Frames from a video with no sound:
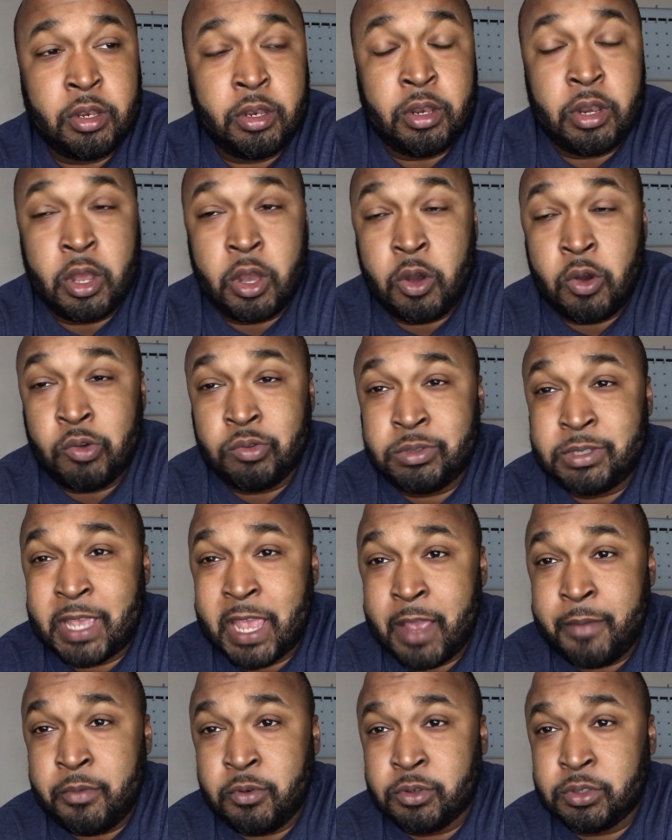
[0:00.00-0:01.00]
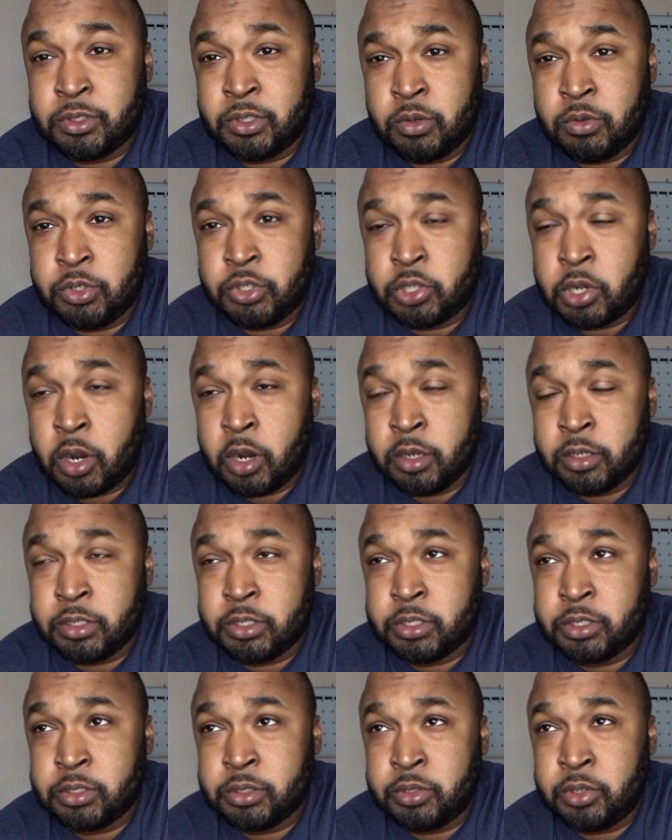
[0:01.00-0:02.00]
no tables, no
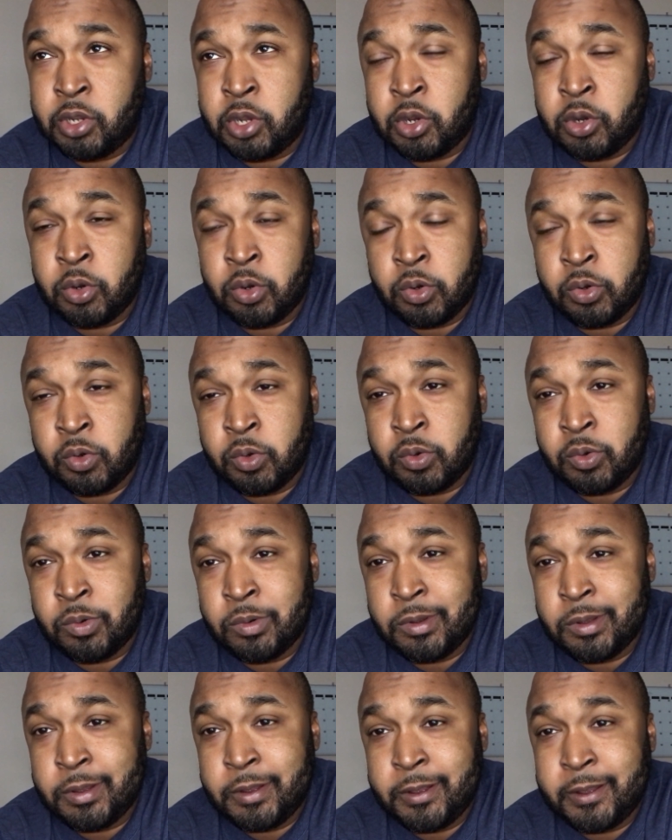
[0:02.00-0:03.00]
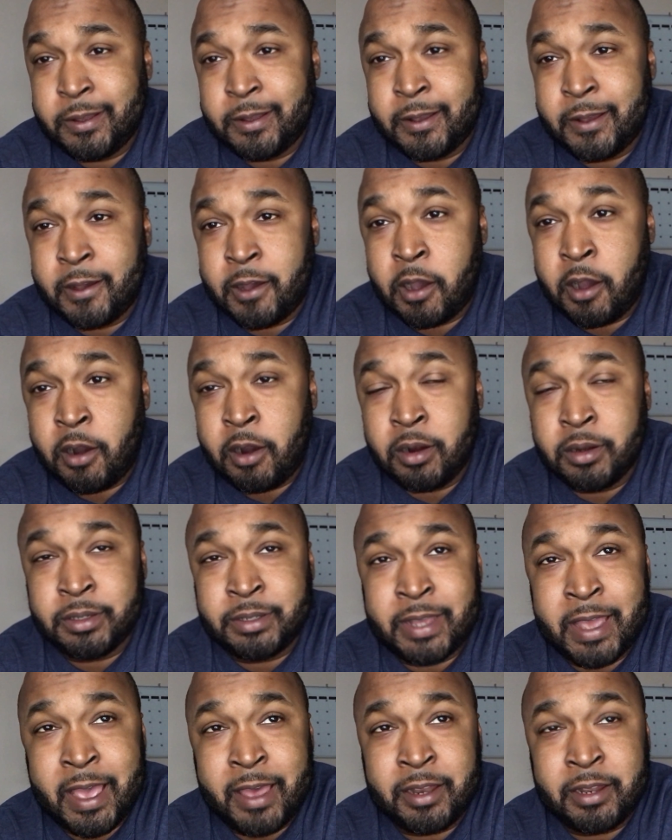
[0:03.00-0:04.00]
charts, no
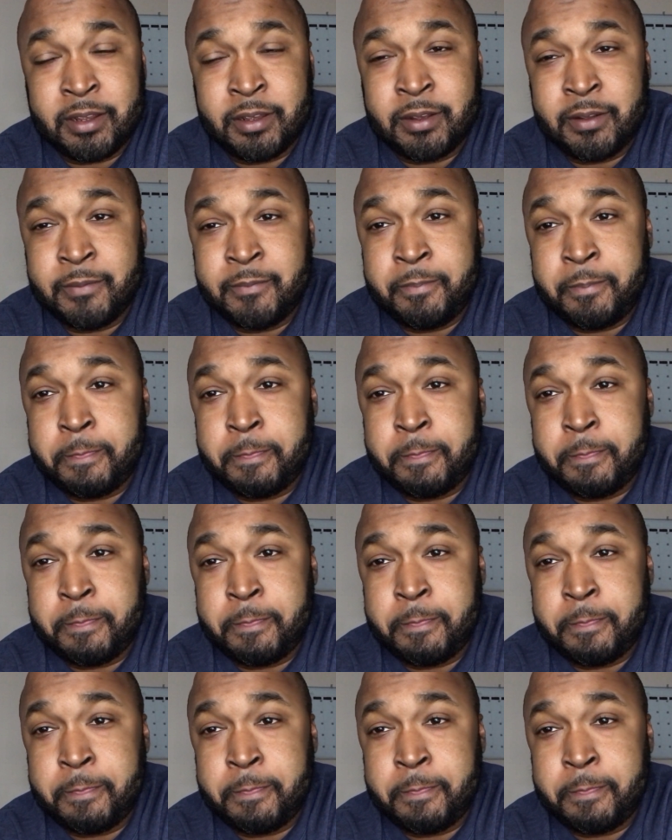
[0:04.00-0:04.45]
hard data,